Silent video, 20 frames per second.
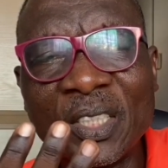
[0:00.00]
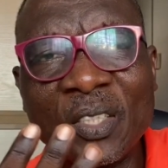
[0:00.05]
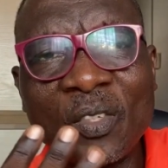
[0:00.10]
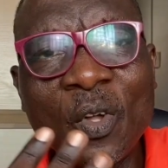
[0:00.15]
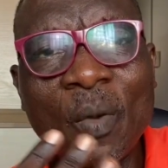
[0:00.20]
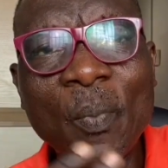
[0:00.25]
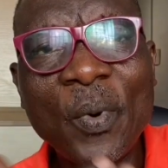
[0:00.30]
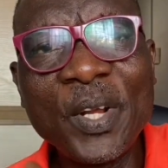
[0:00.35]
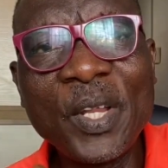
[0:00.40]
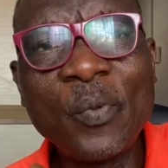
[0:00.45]

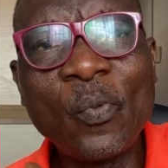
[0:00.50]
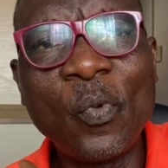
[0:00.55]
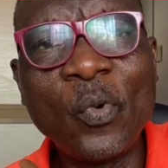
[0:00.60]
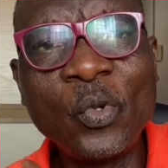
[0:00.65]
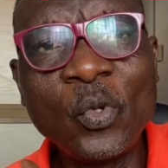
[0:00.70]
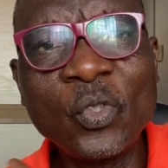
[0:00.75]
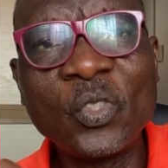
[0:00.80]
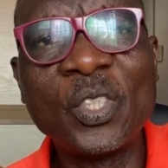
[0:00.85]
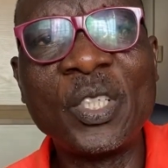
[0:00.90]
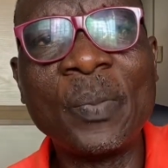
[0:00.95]
Nobody will
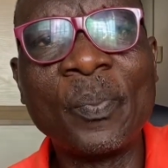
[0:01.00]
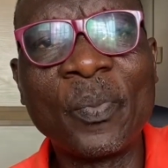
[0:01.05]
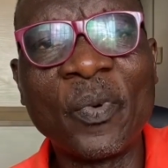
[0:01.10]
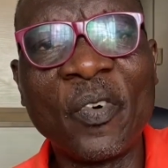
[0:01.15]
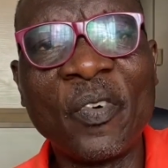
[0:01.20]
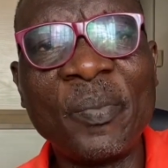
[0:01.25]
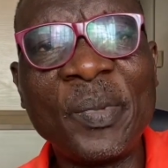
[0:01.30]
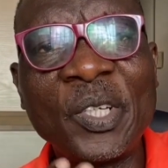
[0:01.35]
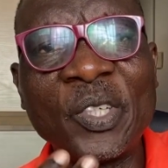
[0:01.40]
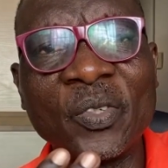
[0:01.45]
use the
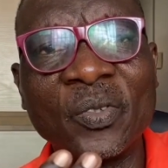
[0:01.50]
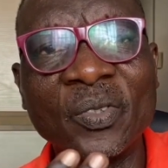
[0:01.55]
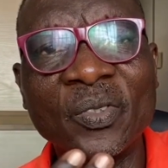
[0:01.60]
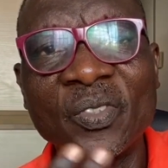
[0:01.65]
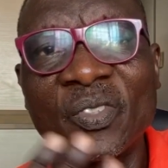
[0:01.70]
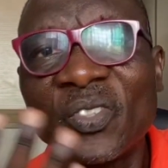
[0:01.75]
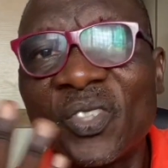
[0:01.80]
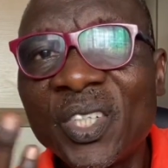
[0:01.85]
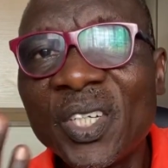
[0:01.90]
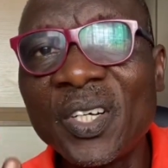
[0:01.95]
information,
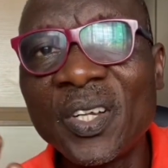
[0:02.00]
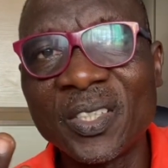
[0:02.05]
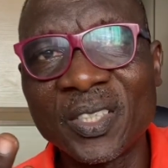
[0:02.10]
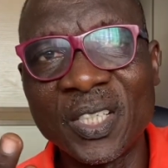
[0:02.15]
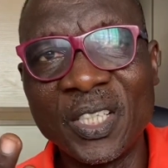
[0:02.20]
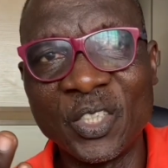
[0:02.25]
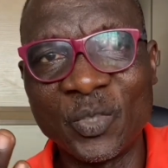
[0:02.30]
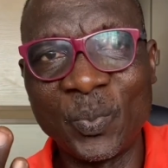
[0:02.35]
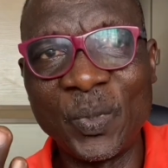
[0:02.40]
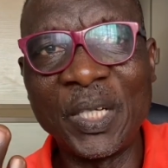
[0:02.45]

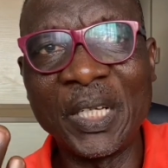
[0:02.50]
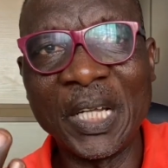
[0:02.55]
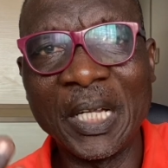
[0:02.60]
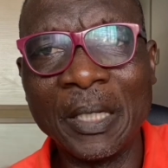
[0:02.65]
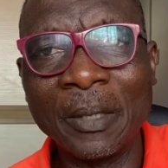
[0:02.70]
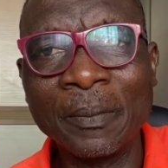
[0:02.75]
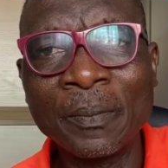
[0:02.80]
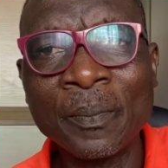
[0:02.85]
seriously speaking.